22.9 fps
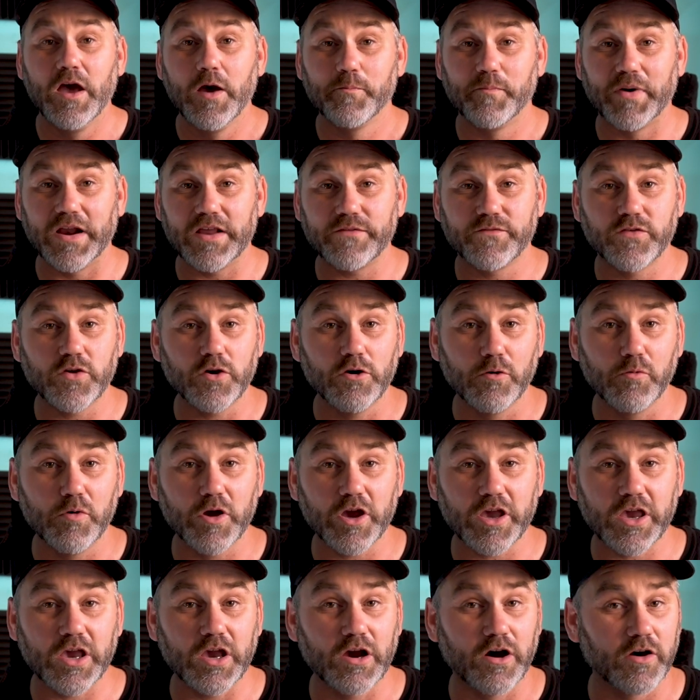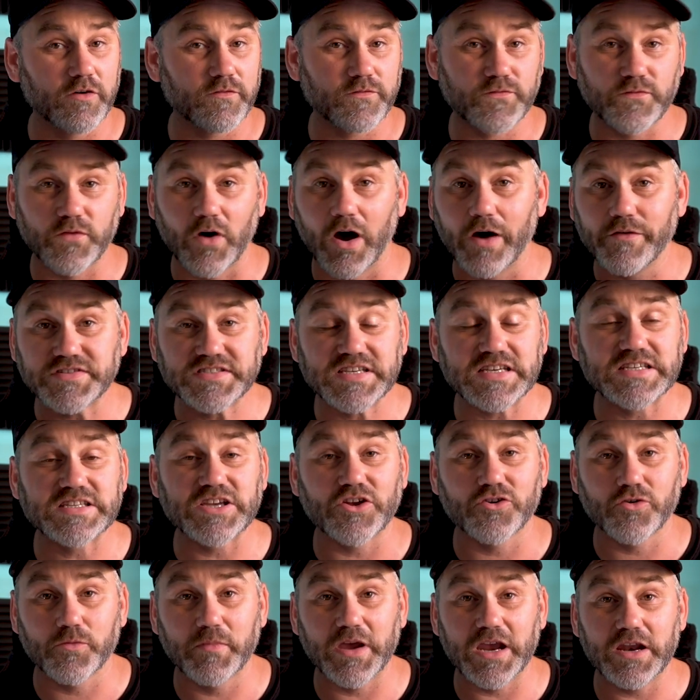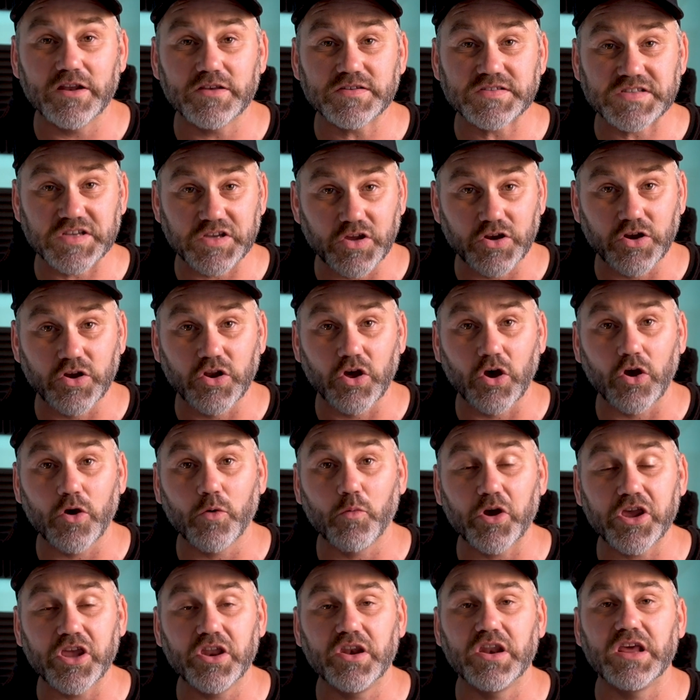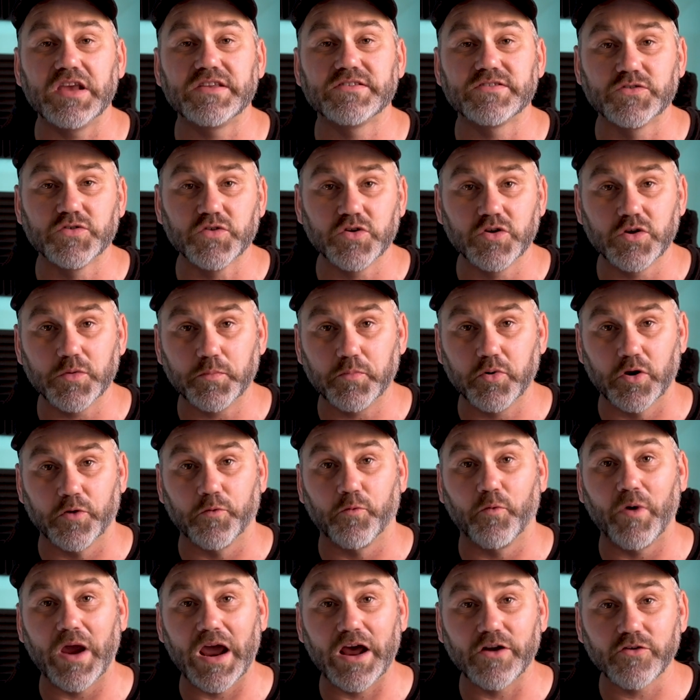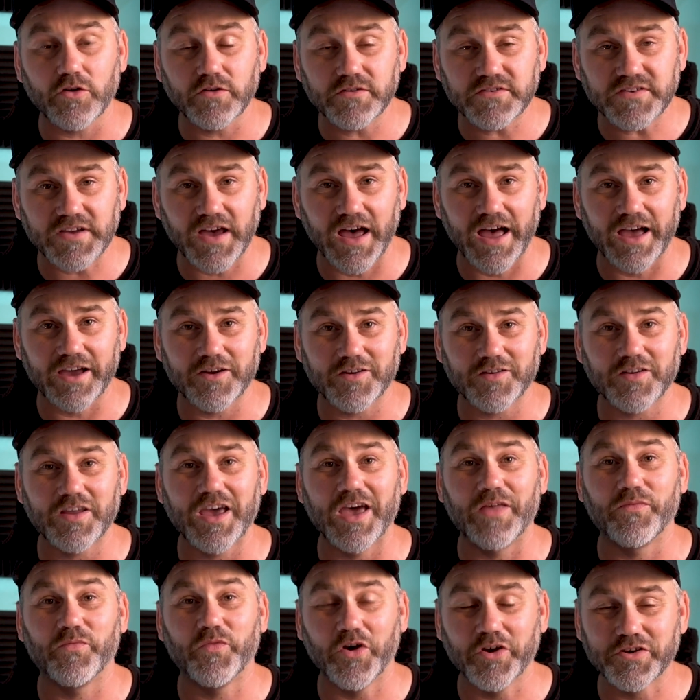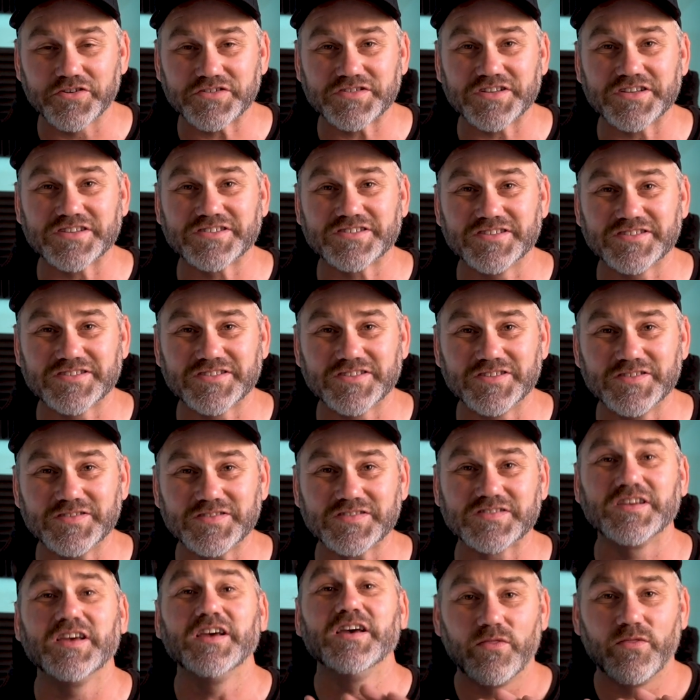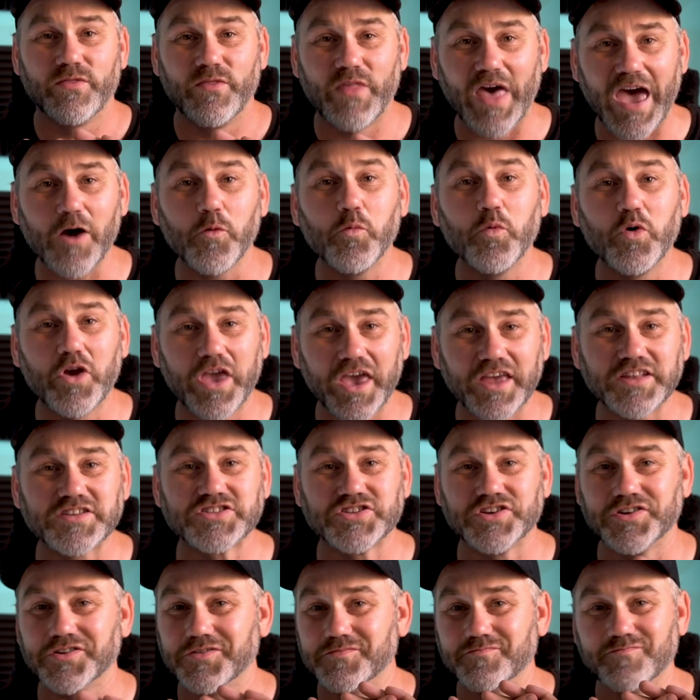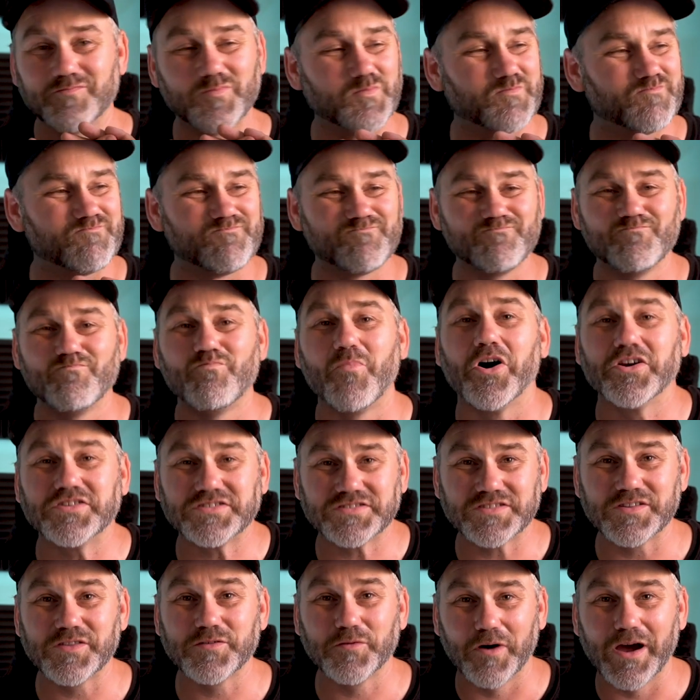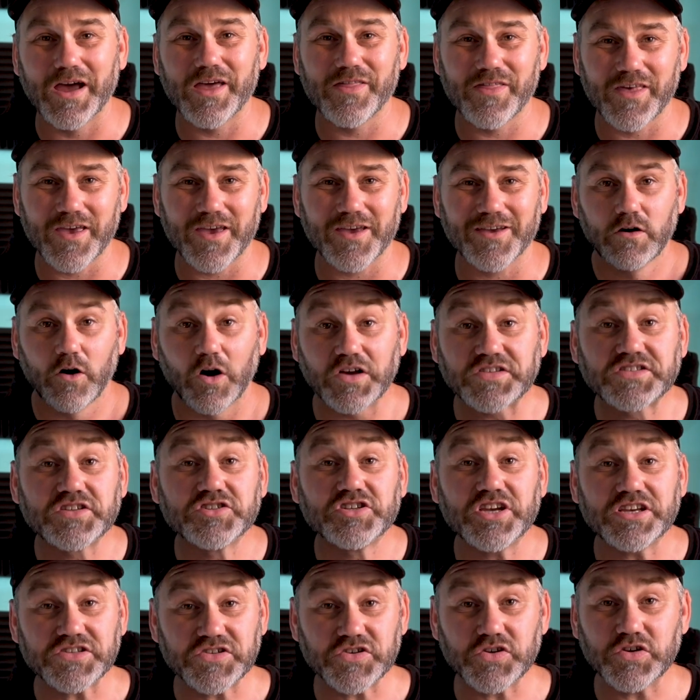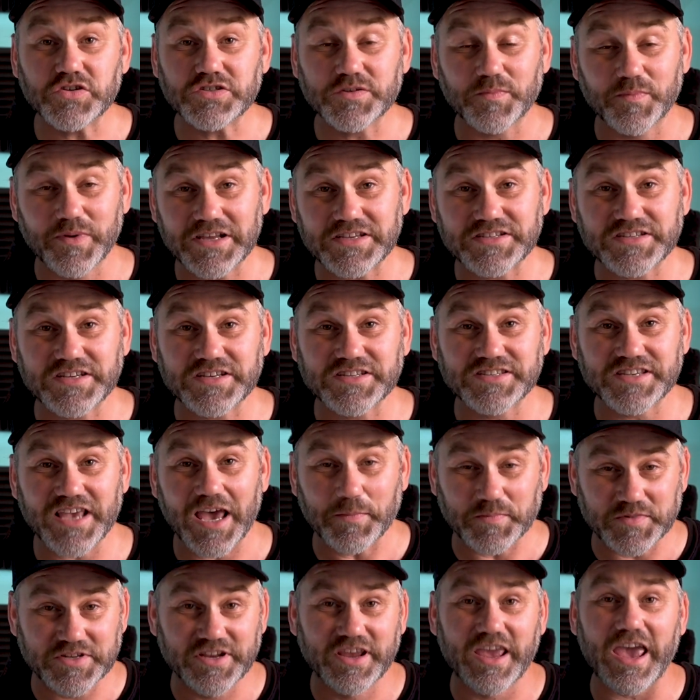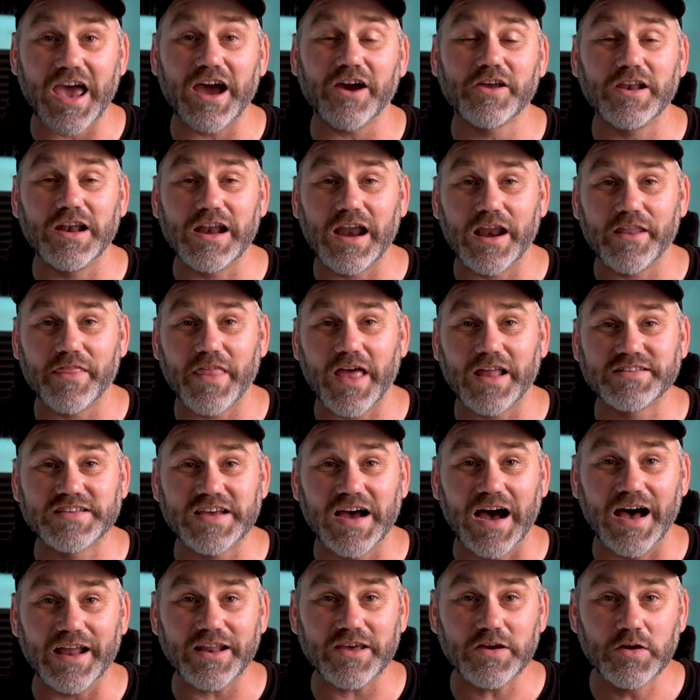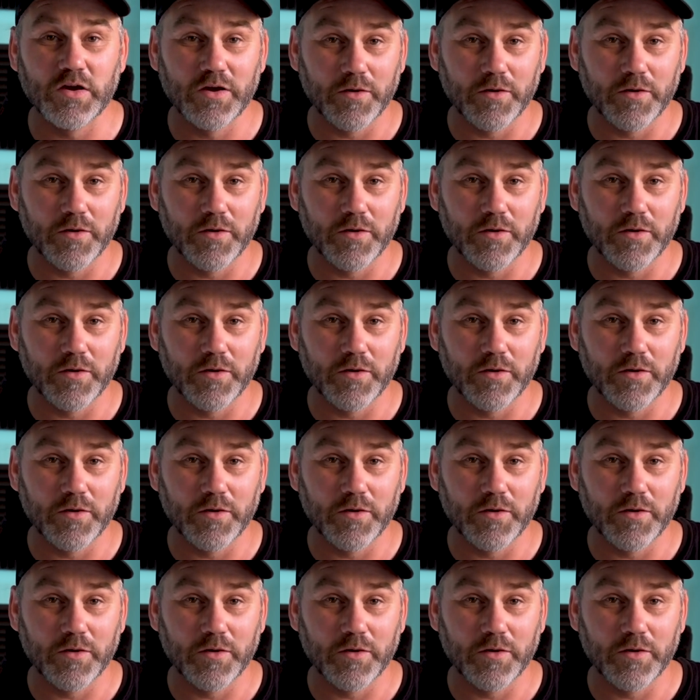But if you're working on 500 or 600 meters and you know what you need to do to put a round on target at those distances, that will get you most of the way there. I suggest you use a ballistics app to calculate that data